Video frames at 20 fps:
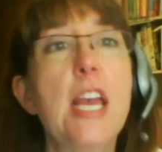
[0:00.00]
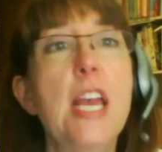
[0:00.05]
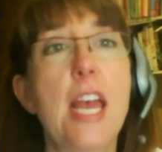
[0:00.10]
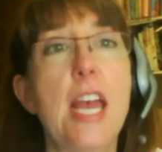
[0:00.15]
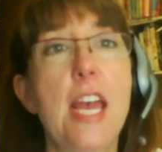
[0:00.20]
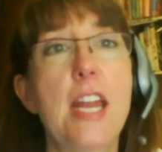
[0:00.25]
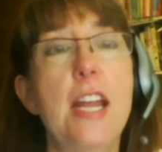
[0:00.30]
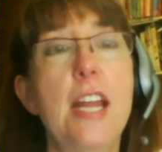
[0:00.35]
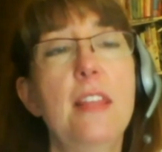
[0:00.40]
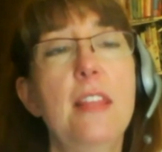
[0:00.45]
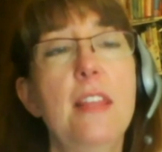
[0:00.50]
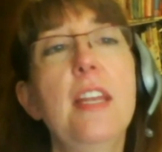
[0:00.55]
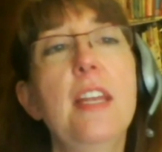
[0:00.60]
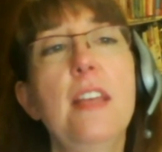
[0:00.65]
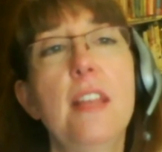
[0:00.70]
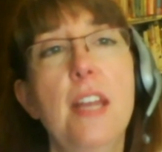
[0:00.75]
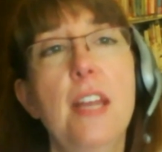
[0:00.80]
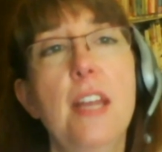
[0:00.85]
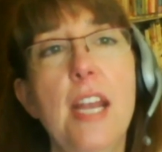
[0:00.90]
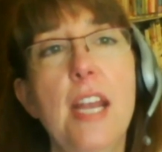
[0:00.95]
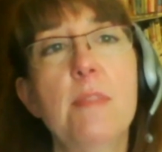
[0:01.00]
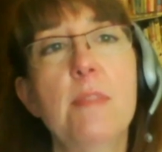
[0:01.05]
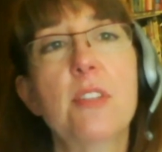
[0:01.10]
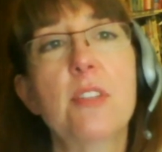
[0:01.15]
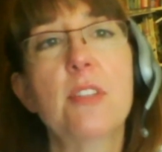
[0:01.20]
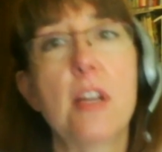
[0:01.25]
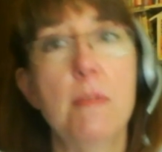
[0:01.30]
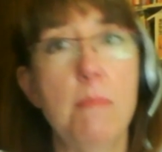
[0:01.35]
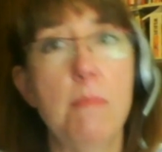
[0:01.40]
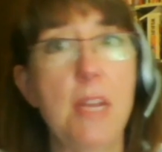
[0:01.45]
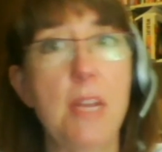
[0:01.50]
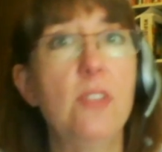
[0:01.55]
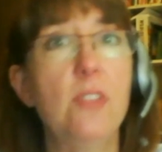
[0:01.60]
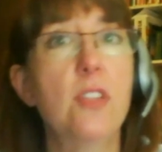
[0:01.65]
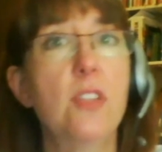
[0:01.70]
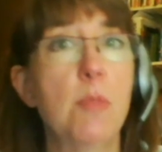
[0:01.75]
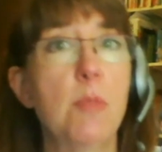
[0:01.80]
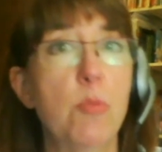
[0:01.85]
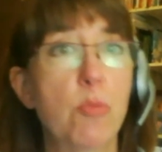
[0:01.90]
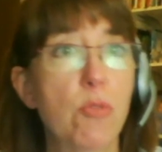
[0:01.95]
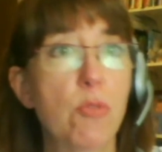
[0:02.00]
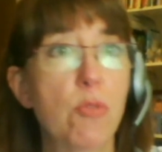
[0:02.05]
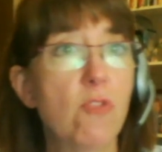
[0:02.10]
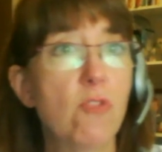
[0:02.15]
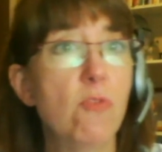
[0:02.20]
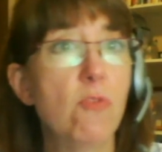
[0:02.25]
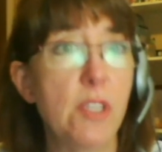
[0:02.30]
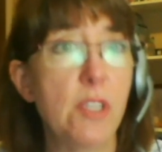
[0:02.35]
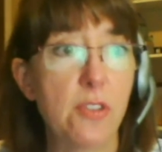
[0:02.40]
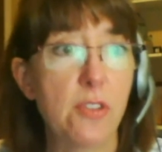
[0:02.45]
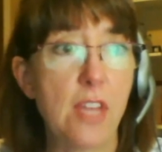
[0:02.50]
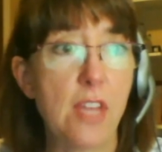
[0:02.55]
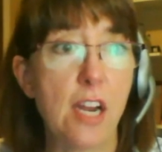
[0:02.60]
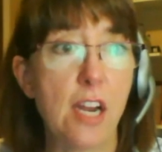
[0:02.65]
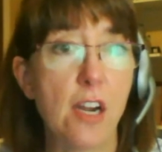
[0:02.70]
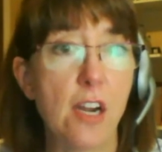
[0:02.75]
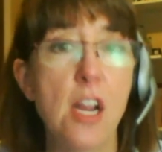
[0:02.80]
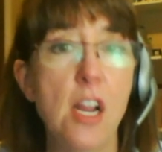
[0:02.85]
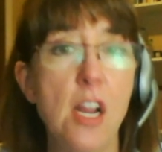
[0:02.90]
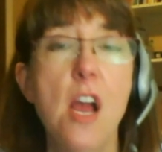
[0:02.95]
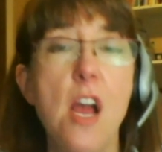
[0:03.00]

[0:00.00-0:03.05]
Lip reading: and I think that Amazon made some improvements there.